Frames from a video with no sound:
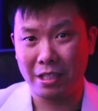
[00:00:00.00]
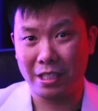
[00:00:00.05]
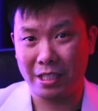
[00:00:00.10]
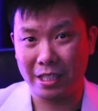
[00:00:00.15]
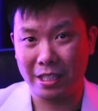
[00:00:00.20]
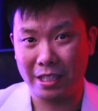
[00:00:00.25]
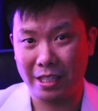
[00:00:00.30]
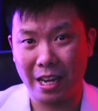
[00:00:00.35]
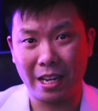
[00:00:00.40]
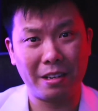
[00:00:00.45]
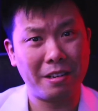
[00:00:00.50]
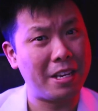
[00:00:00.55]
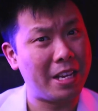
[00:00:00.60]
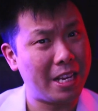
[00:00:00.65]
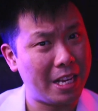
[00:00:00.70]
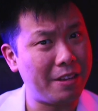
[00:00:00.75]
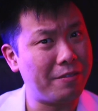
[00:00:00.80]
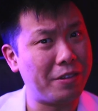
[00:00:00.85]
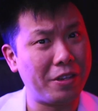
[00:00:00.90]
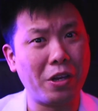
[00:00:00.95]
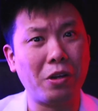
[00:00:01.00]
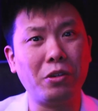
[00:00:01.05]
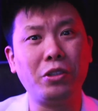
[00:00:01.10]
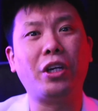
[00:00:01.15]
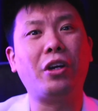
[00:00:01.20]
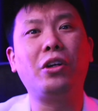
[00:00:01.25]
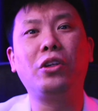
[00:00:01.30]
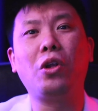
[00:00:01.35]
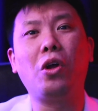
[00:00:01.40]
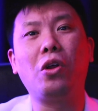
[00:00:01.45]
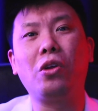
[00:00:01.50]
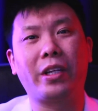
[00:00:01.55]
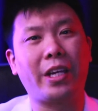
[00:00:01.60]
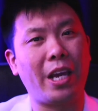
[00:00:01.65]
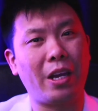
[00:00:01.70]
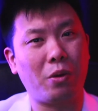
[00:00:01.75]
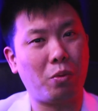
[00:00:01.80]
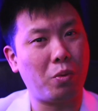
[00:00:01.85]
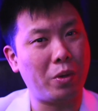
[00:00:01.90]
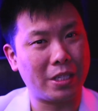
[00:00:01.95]
You see that? Even though Jerry Lawler
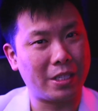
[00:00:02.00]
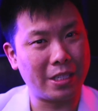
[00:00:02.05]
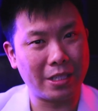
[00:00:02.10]
can't win a